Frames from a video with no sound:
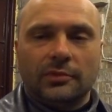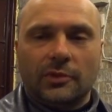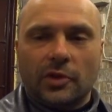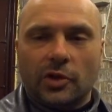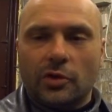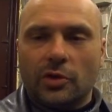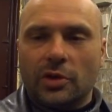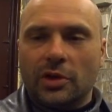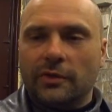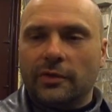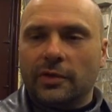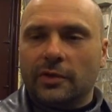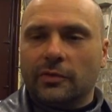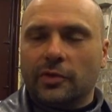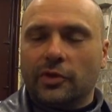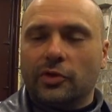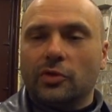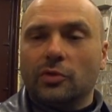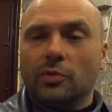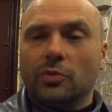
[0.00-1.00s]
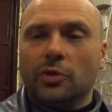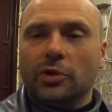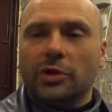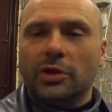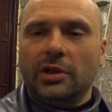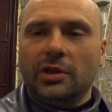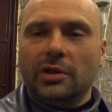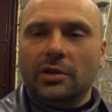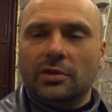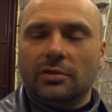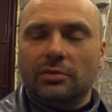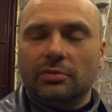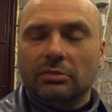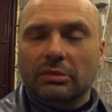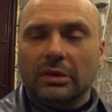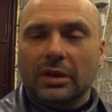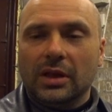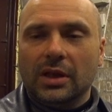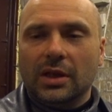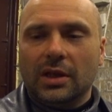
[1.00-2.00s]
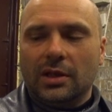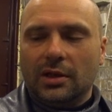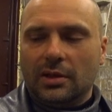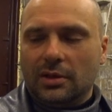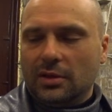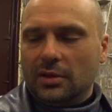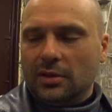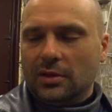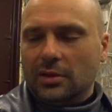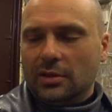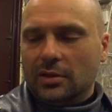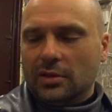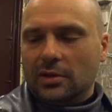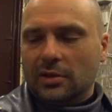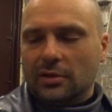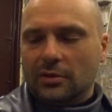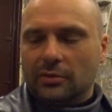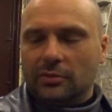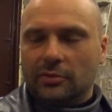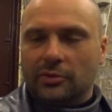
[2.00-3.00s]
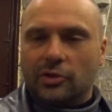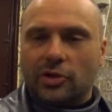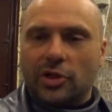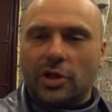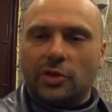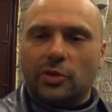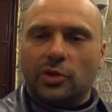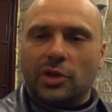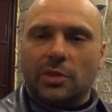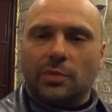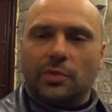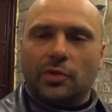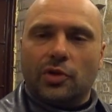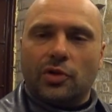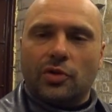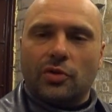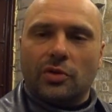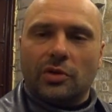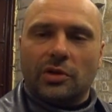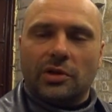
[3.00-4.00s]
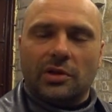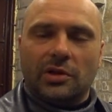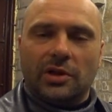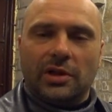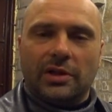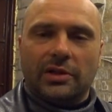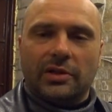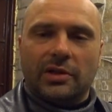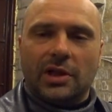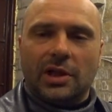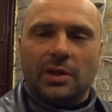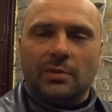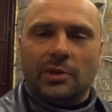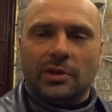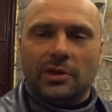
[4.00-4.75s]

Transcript: Sorry if it was too boring. I'll try to keep it shorter next time,